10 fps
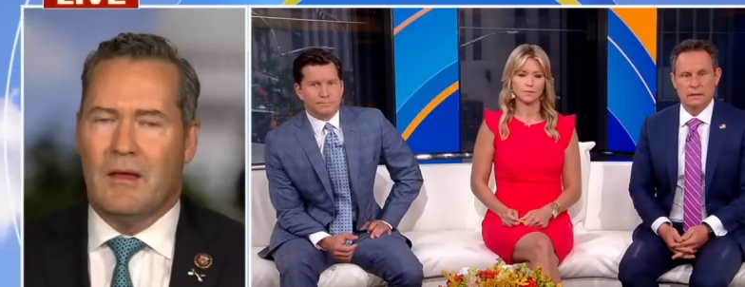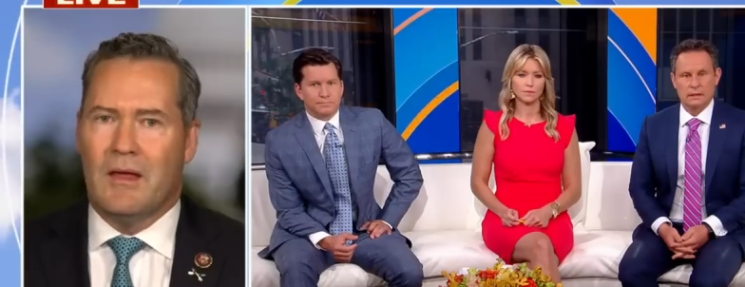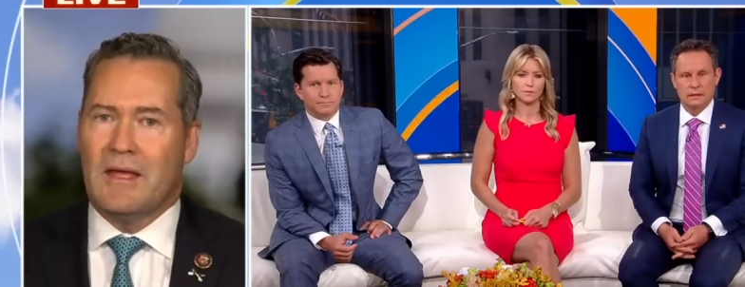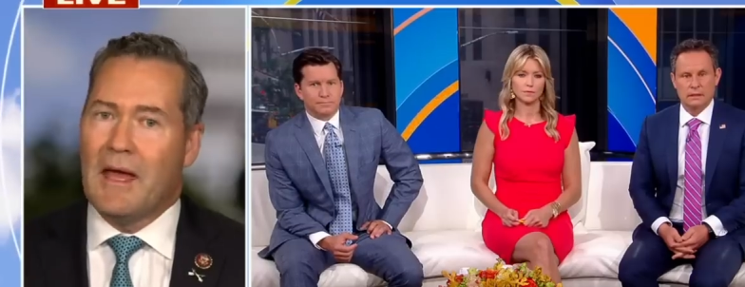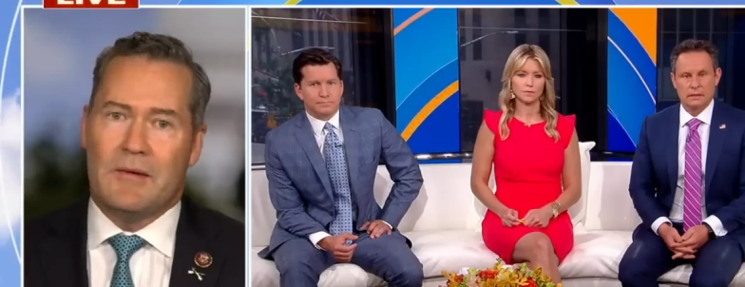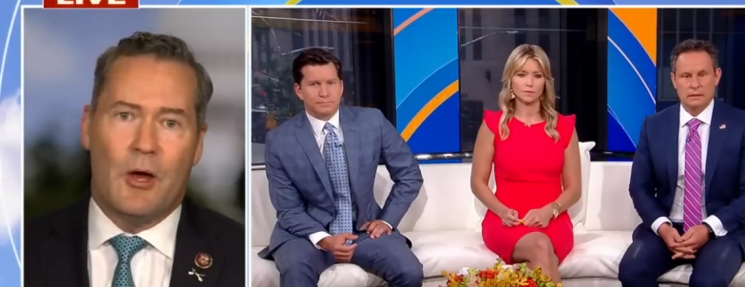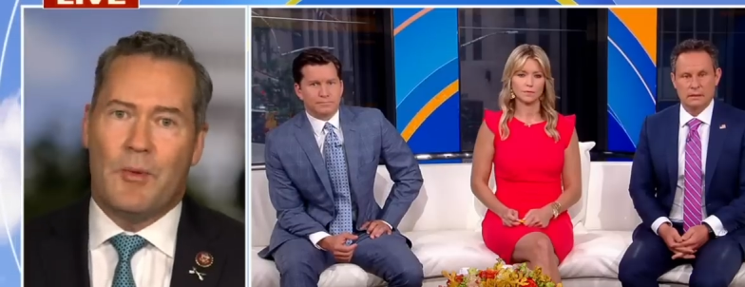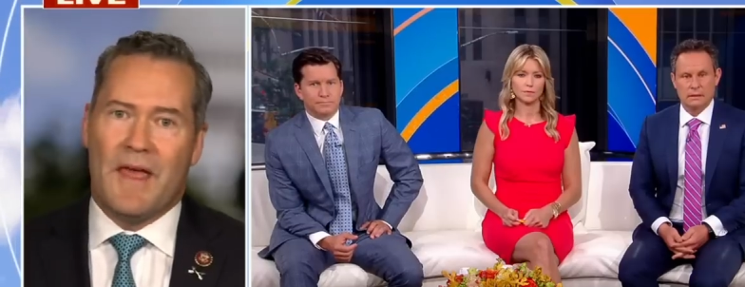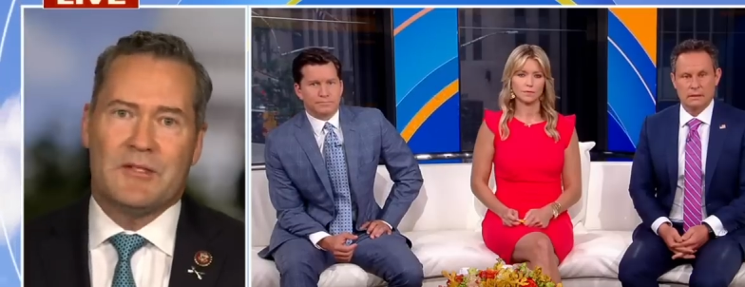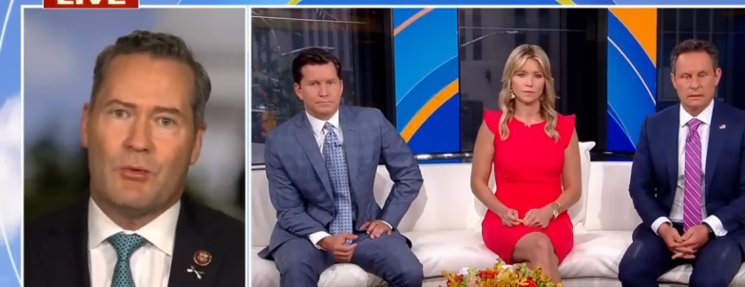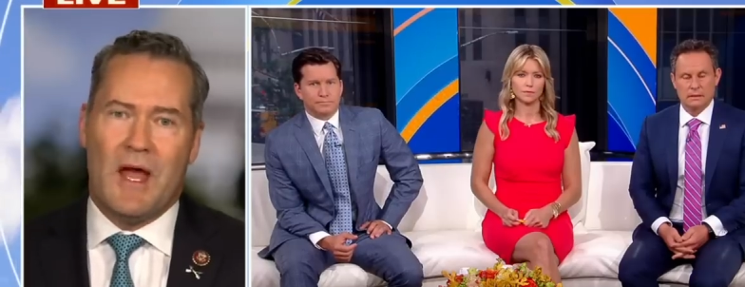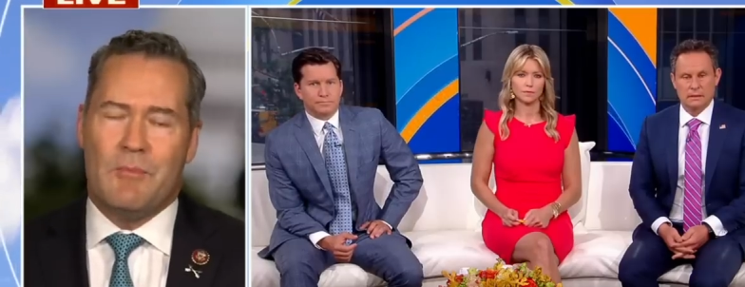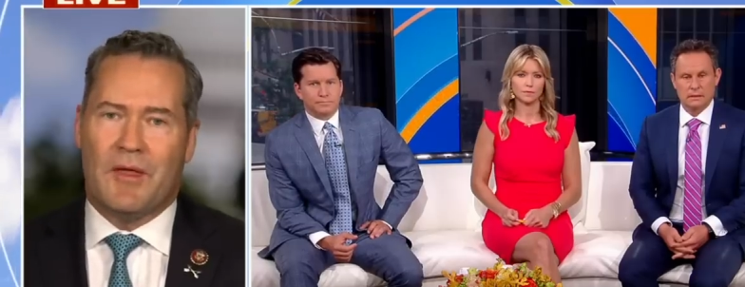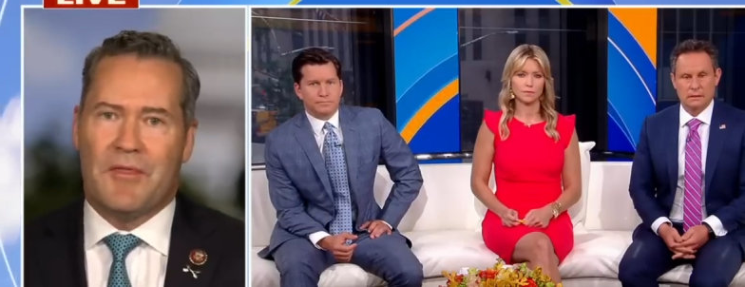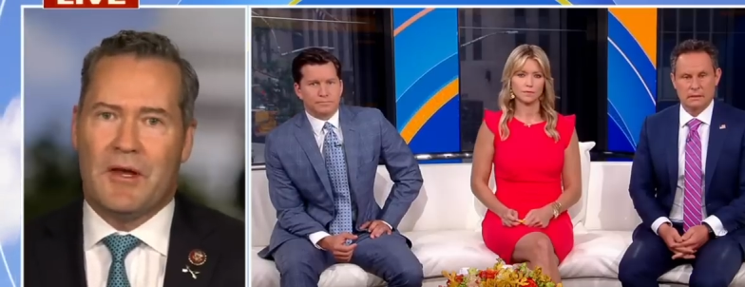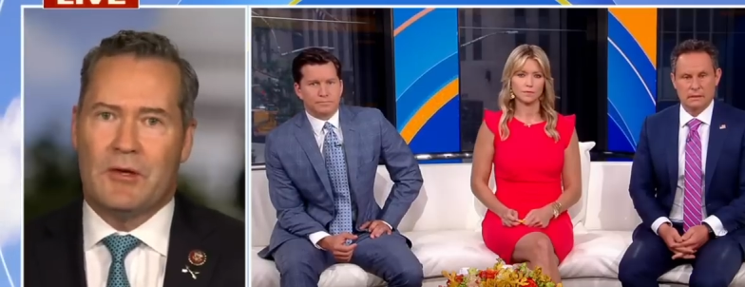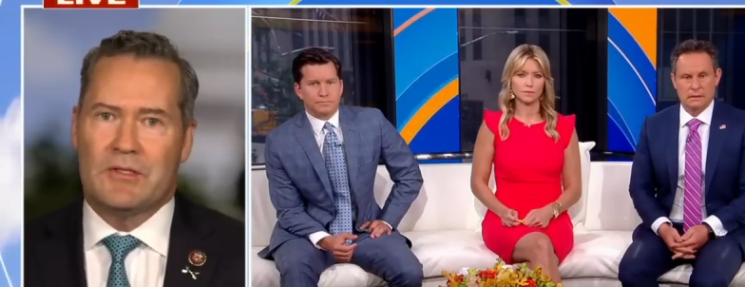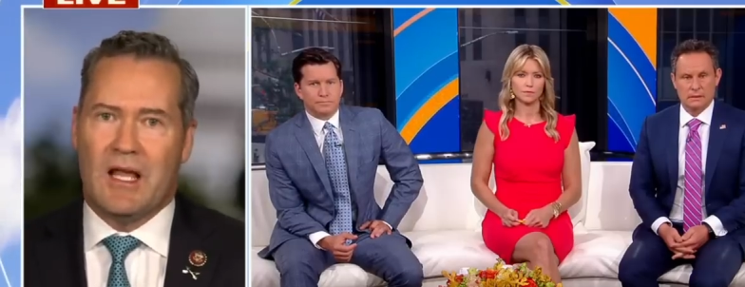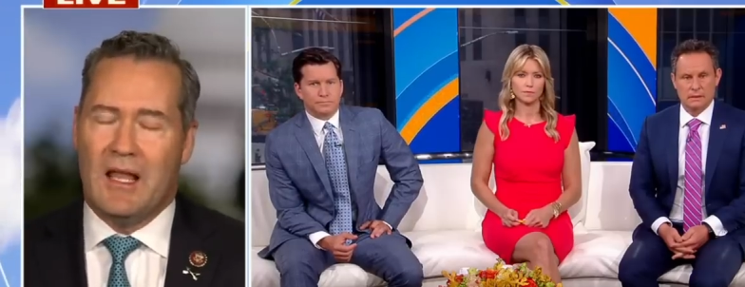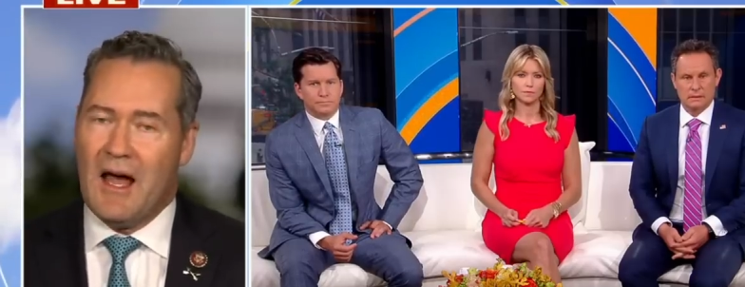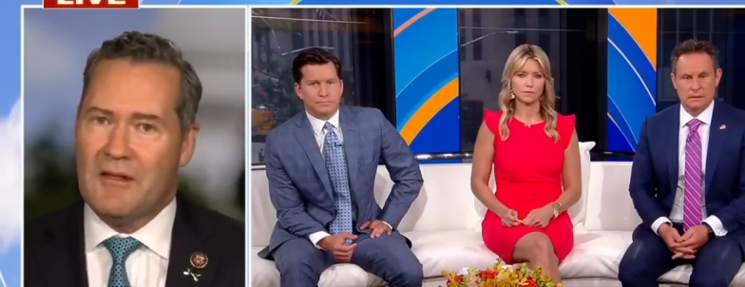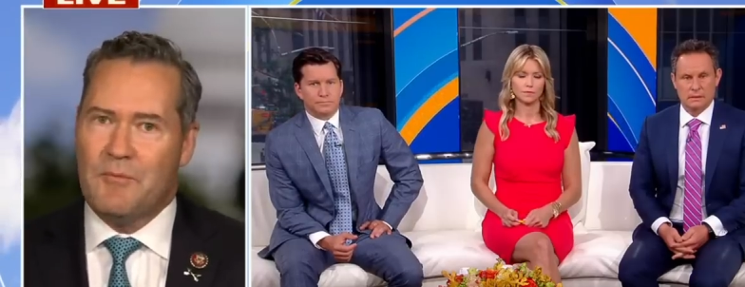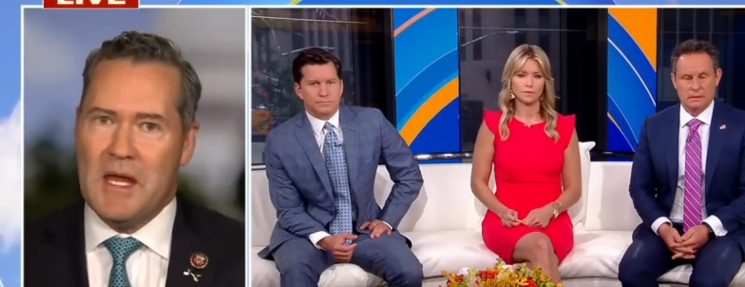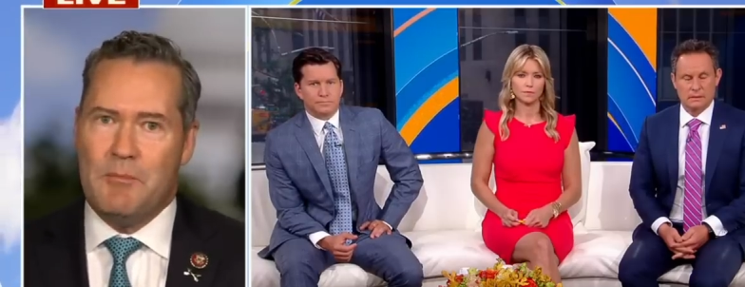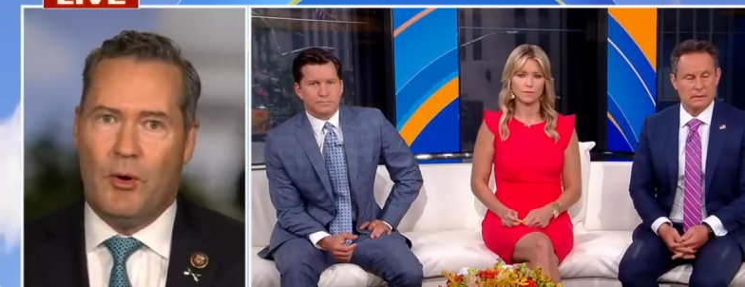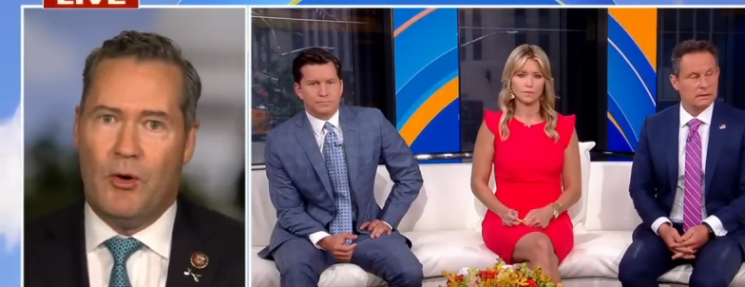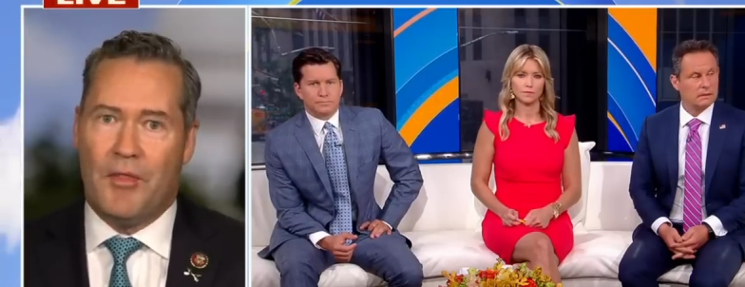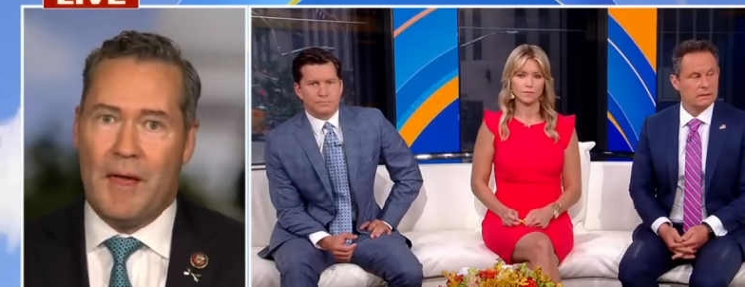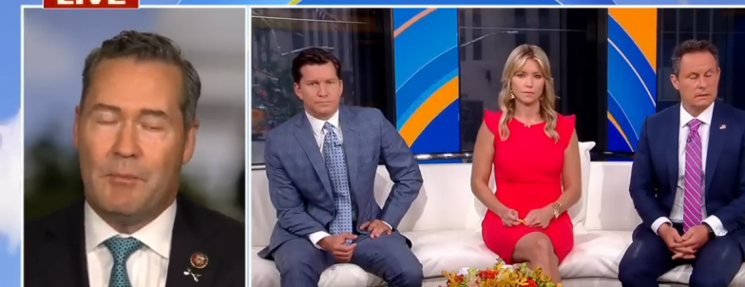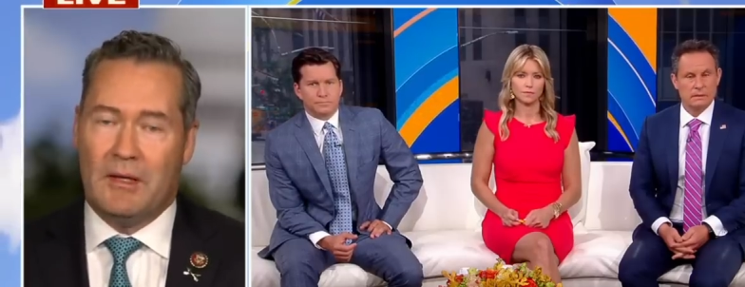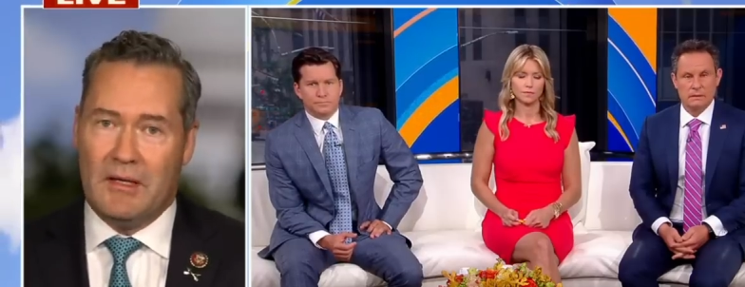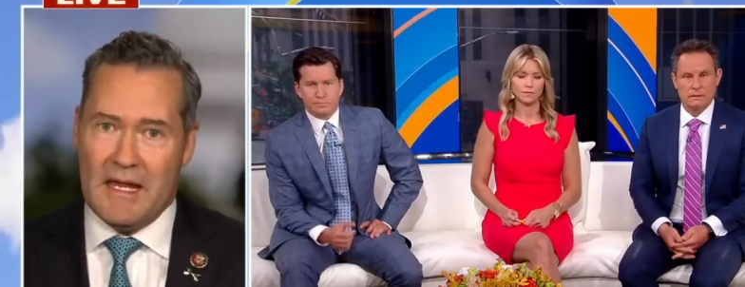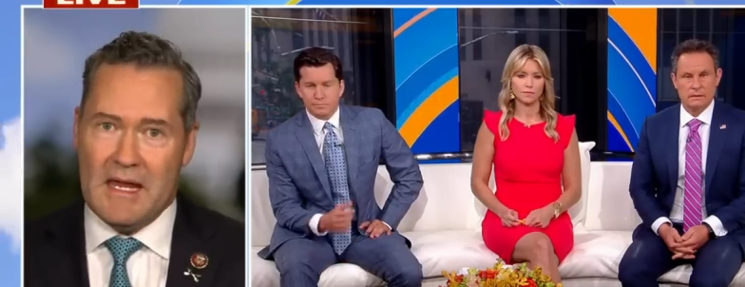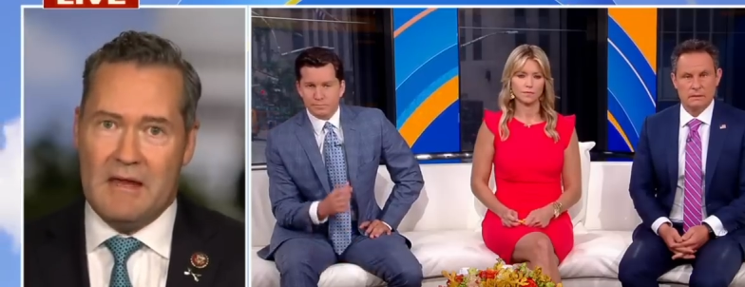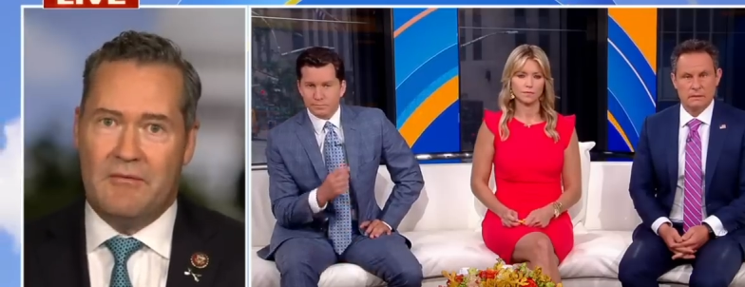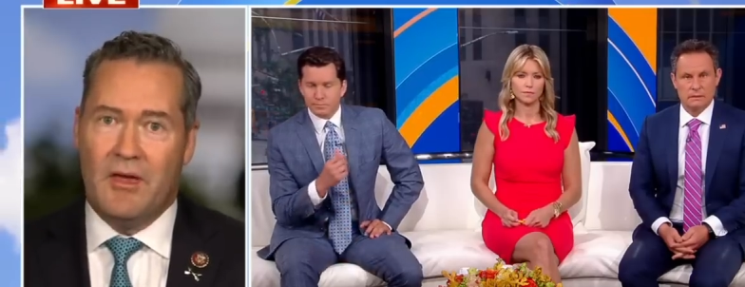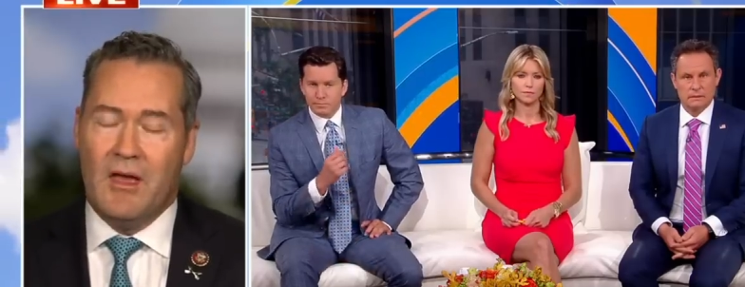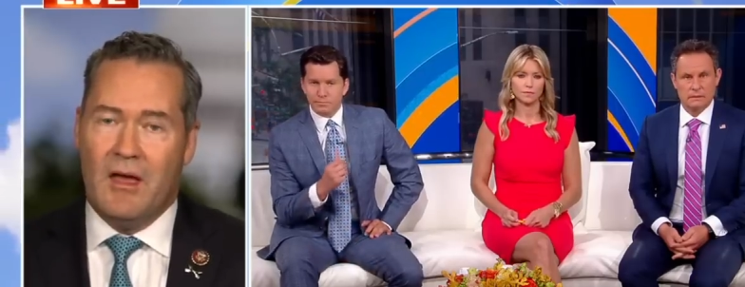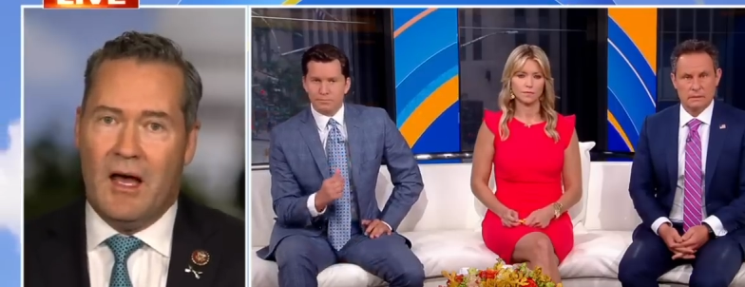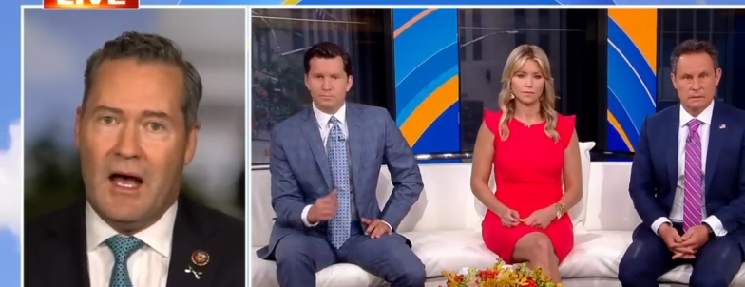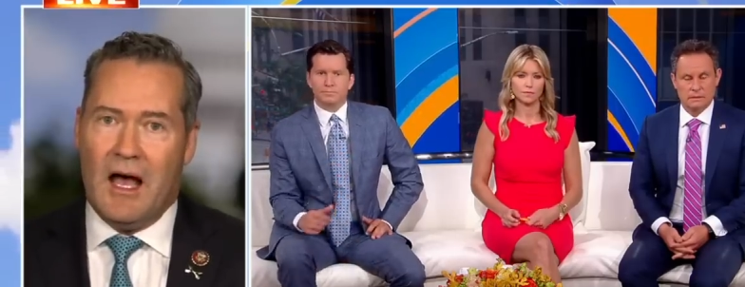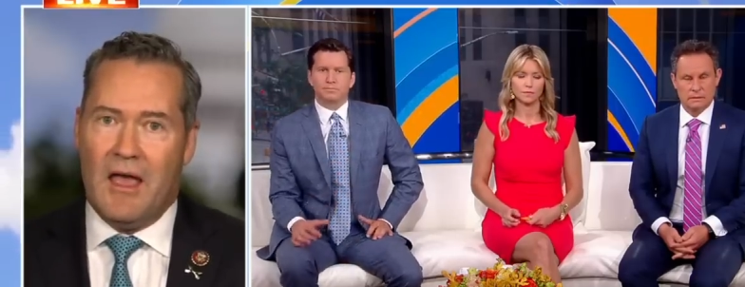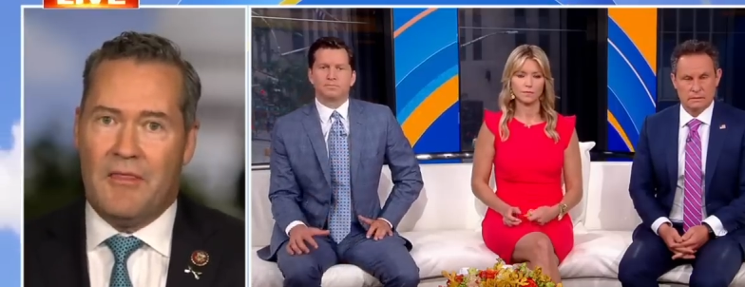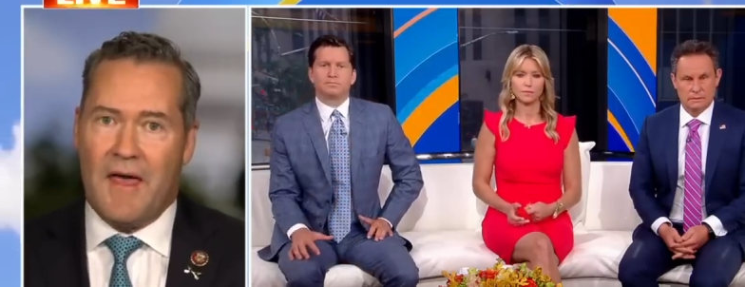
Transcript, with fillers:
Speaker 1: Yeah, no, but that's right. But there's a lot of people that believe uh,